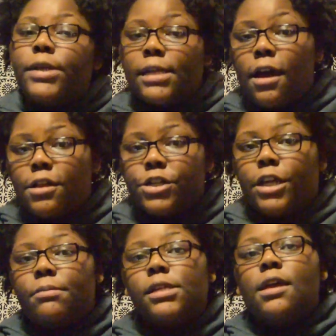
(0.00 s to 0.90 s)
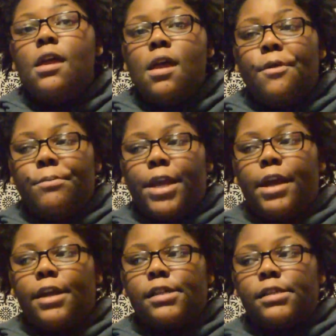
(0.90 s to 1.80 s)
more scholarships,
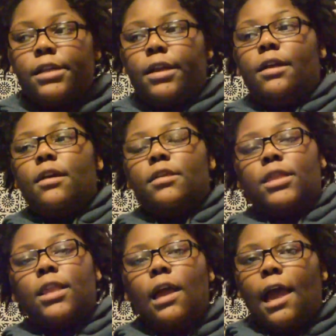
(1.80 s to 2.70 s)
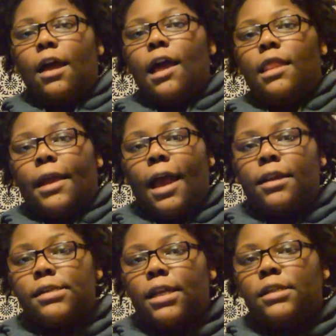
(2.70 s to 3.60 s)
because like
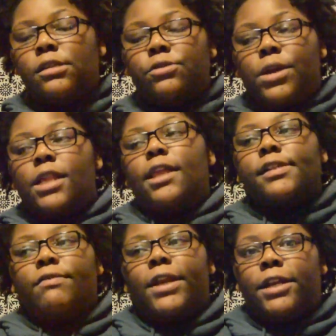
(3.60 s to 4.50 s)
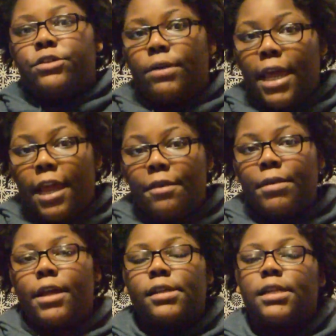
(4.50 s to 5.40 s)
out of states you get less financial aid
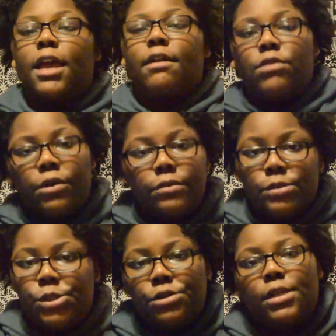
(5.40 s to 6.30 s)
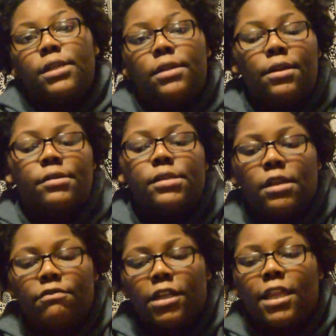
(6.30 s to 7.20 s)
because they have their own students, you know,
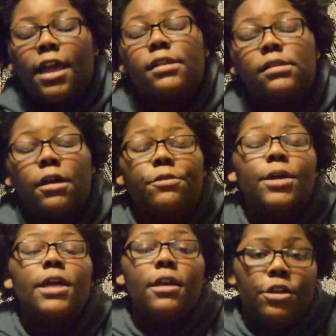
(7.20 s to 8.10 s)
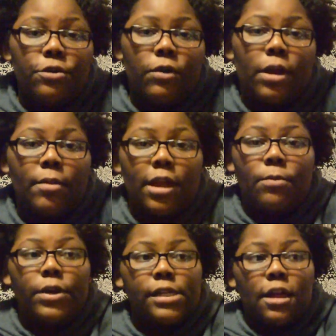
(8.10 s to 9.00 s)
stuff like that. So you want to apply
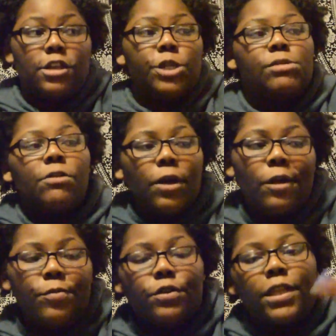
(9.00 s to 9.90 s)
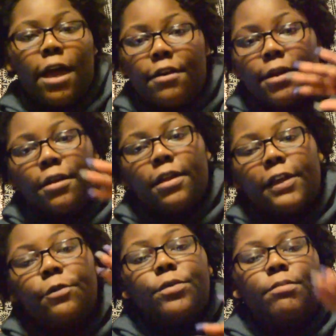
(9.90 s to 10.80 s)
to more scholarships that will help you
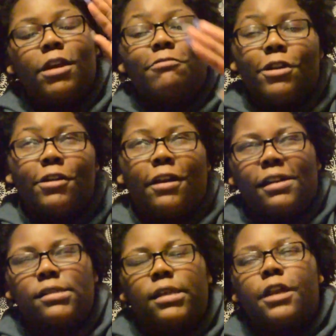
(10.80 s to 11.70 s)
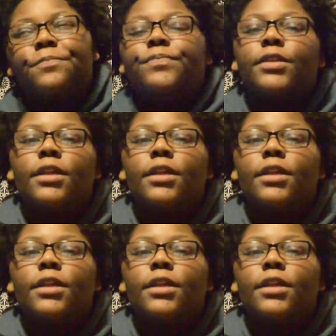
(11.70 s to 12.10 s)
help you be able to go to out of state.